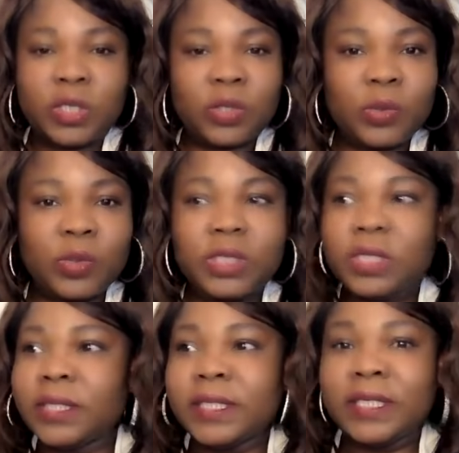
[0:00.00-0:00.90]
to
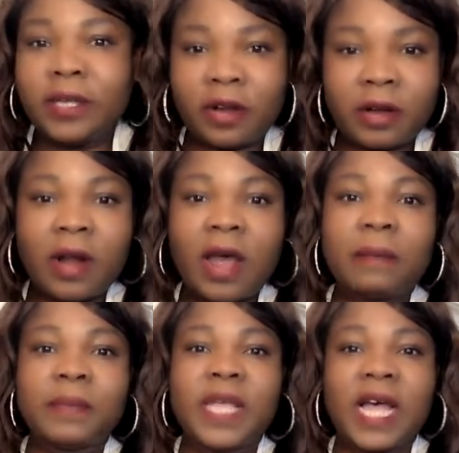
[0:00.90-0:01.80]

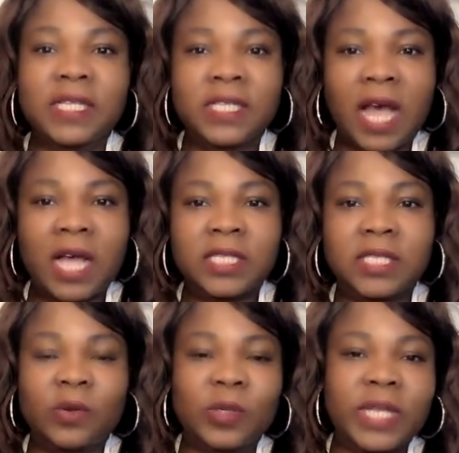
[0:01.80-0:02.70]
grab that
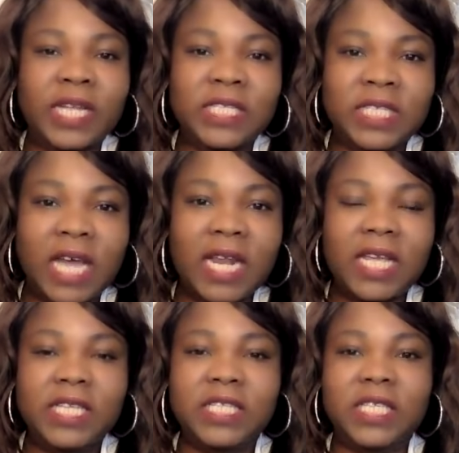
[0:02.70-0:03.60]
task or that
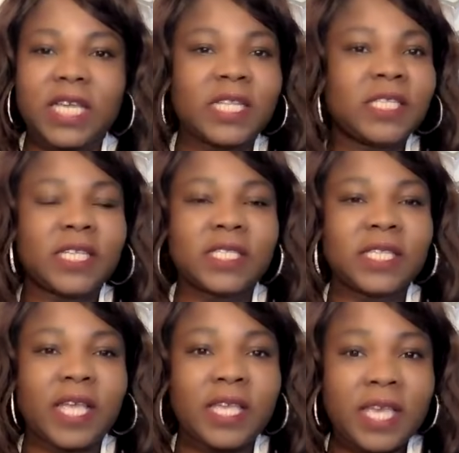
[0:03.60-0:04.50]
challenge and
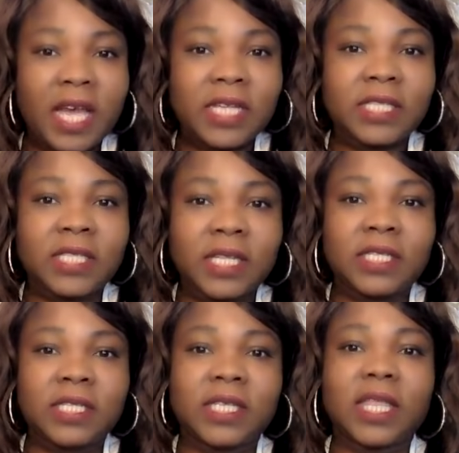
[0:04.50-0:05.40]
just say, Yes,
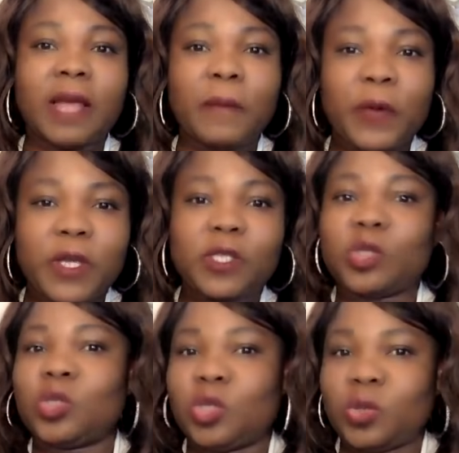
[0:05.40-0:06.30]
this is it. I'm
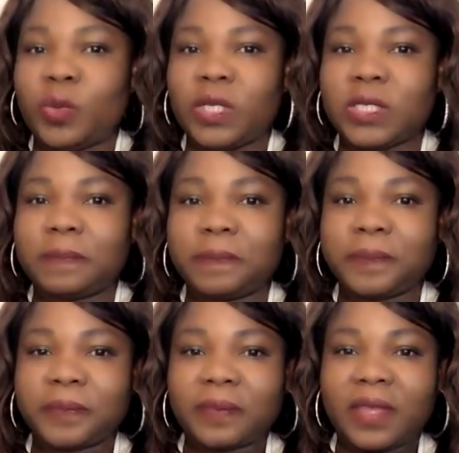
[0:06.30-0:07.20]
going to do it
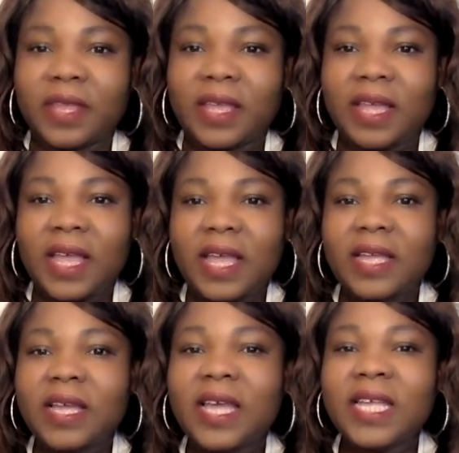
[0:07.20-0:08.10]

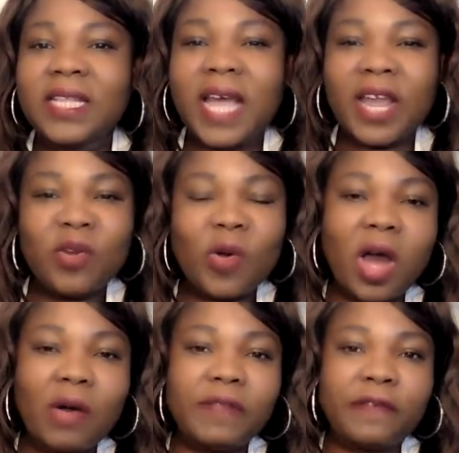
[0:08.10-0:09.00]
it, I know
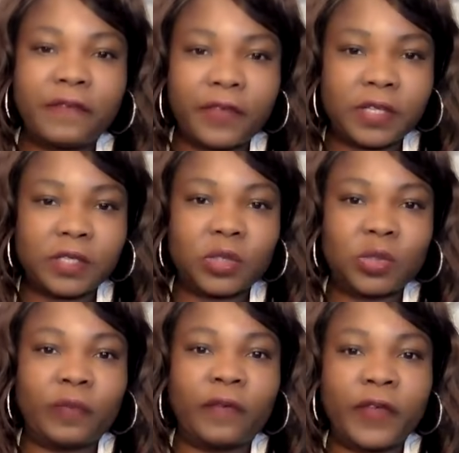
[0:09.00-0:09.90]
how it feels
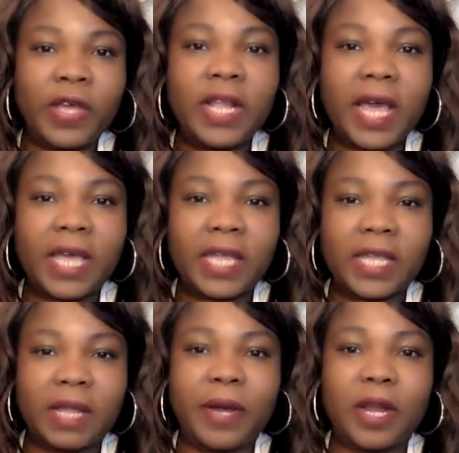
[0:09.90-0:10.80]
to feel like
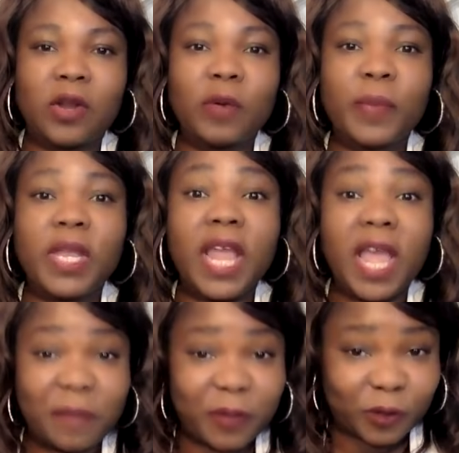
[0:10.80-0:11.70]
that, but not being
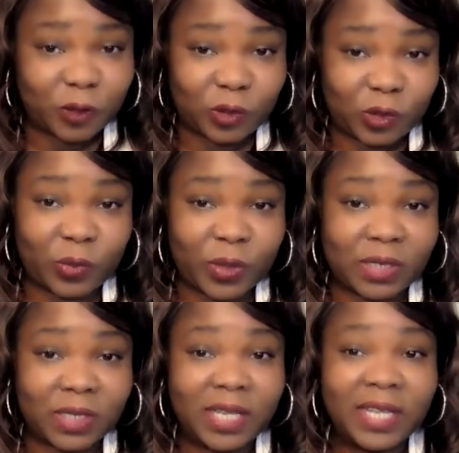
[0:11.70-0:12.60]
able to do
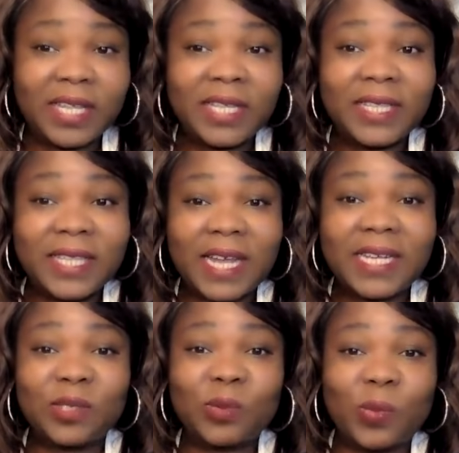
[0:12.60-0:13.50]
it. That is